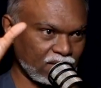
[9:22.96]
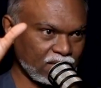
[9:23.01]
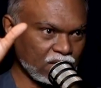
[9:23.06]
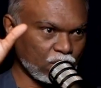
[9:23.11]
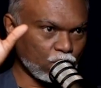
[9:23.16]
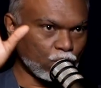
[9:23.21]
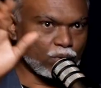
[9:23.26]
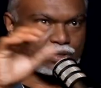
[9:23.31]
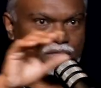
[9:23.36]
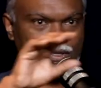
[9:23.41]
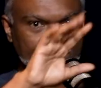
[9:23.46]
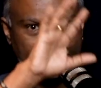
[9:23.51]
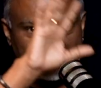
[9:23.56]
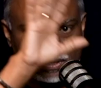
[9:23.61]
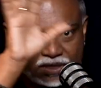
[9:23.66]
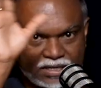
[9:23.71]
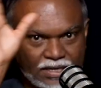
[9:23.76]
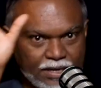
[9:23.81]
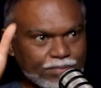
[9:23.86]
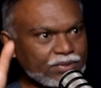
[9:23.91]
Once the
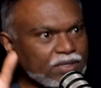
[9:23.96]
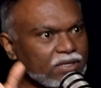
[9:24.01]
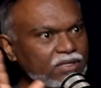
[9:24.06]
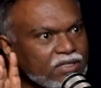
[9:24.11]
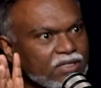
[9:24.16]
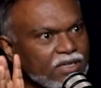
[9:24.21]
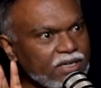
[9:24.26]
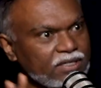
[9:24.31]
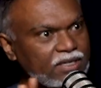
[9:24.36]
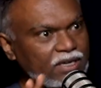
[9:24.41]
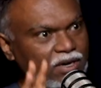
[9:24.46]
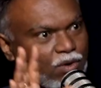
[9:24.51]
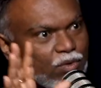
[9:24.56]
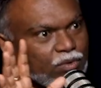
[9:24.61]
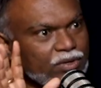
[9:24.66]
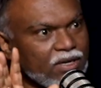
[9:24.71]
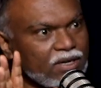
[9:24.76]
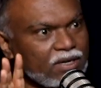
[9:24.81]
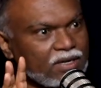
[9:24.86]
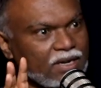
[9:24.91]
perception change around
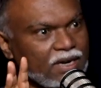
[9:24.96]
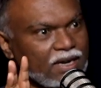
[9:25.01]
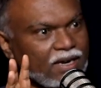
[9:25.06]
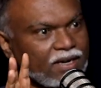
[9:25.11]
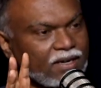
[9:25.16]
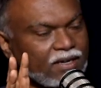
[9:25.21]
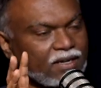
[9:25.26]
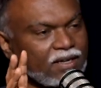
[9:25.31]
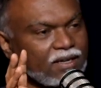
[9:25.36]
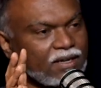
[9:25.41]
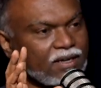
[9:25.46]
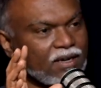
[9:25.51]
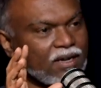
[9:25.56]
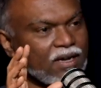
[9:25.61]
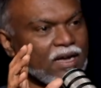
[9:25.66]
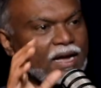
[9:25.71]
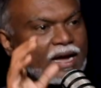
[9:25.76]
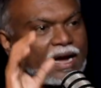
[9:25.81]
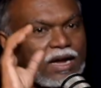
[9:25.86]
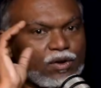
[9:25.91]
the reality
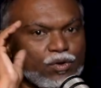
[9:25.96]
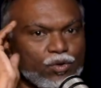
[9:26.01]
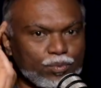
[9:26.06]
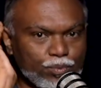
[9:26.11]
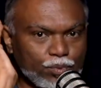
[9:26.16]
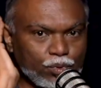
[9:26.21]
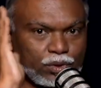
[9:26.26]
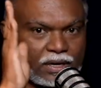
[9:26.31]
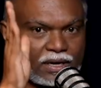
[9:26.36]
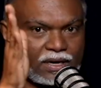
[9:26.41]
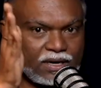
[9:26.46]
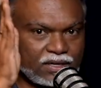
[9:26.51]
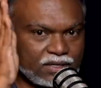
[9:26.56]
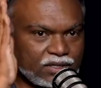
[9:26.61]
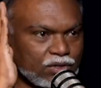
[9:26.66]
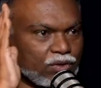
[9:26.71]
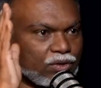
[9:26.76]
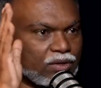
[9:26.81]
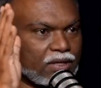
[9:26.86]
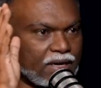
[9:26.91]
and you put energy
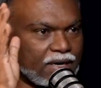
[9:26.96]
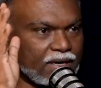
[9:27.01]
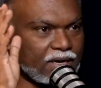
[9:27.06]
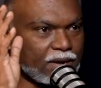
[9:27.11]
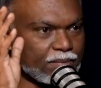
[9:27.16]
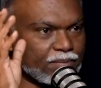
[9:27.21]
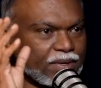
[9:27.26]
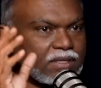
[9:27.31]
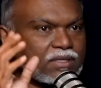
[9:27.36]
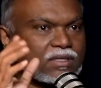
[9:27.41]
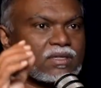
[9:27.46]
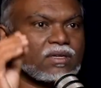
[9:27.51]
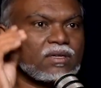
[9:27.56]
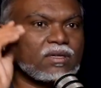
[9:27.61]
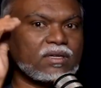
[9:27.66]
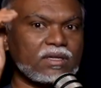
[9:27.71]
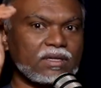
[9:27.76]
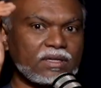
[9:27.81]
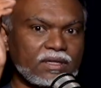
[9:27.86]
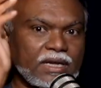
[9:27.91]
on that
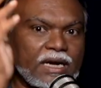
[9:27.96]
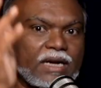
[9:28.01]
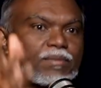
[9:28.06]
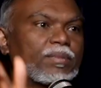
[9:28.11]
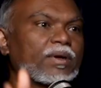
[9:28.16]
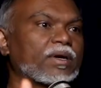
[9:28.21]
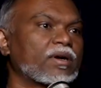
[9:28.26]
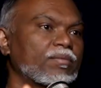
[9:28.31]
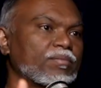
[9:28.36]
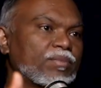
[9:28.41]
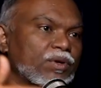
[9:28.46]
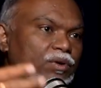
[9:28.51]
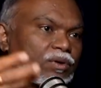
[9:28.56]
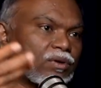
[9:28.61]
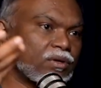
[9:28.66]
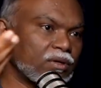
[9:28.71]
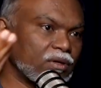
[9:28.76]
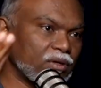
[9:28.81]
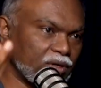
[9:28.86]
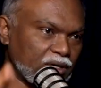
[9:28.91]
dimension, that become your
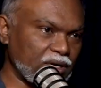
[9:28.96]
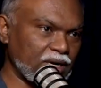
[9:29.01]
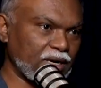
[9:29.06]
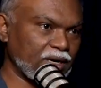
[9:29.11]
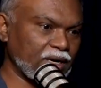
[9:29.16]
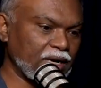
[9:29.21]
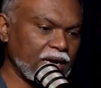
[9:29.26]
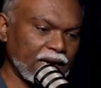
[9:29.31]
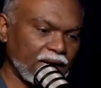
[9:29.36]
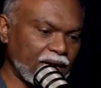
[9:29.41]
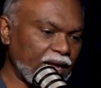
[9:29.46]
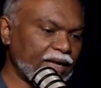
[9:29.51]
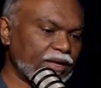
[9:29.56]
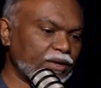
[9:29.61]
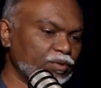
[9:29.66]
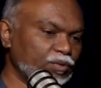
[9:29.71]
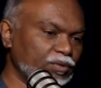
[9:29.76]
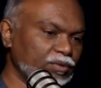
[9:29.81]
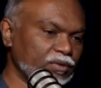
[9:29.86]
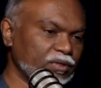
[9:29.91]
reality. Like
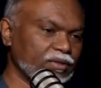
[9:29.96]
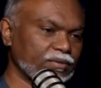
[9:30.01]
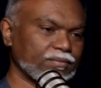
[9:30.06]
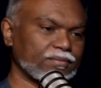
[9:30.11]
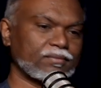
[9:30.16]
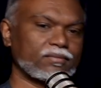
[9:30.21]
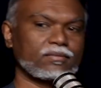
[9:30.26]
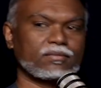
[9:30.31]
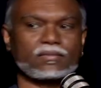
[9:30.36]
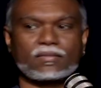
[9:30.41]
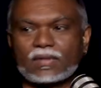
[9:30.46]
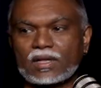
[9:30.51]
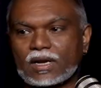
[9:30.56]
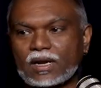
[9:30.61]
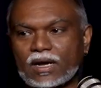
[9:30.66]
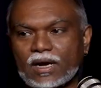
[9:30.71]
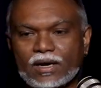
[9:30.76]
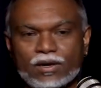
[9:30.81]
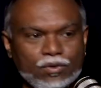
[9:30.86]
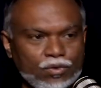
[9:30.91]
you,
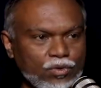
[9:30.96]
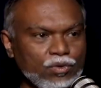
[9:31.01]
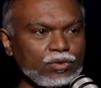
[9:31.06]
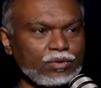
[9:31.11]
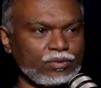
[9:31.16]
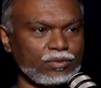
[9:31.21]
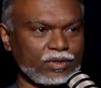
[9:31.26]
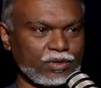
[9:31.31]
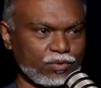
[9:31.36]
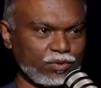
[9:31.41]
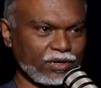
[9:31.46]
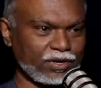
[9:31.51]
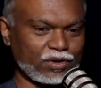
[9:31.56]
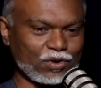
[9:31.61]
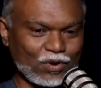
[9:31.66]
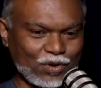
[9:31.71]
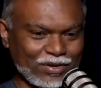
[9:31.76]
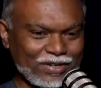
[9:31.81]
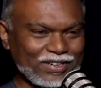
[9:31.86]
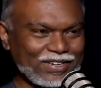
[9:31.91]
I don't know, we will
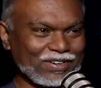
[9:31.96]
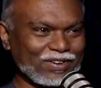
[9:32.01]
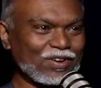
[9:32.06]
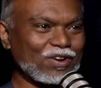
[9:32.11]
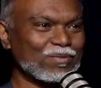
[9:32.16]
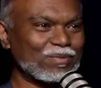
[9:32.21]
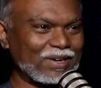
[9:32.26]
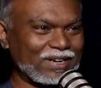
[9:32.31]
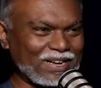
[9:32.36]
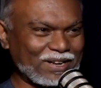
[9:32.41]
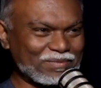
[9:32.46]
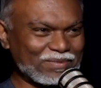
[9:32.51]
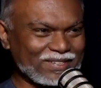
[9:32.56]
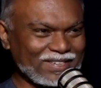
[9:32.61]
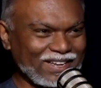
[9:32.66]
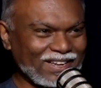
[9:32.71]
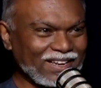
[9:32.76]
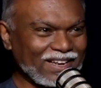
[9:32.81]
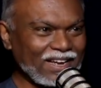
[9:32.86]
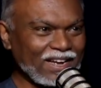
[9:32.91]
record it or not, but I'm
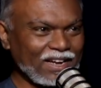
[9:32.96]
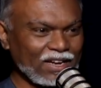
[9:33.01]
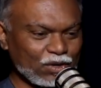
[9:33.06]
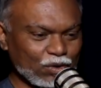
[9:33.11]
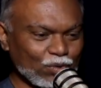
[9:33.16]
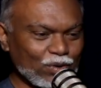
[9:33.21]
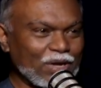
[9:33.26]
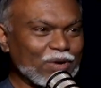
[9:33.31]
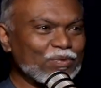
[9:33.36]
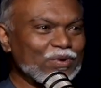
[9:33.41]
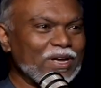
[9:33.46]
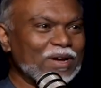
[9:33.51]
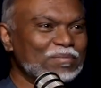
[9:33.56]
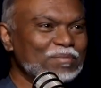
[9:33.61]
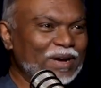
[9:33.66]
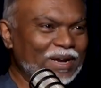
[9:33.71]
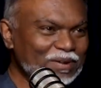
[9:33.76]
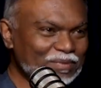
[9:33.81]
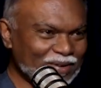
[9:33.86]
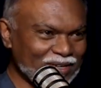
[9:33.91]
saying today we have
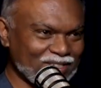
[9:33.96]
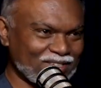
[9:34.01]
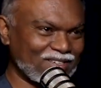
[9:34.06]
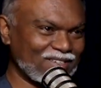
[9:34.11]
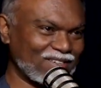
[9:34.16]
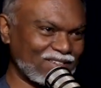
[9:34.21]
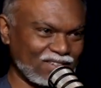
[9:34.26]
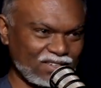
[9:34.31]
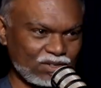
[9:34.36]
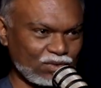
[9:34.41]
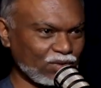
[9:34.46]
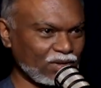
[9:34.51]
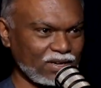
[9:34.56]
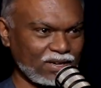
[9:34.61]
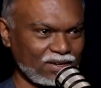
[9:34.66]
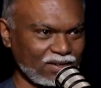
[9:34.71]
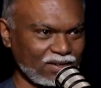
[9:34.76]
manifested this, okay.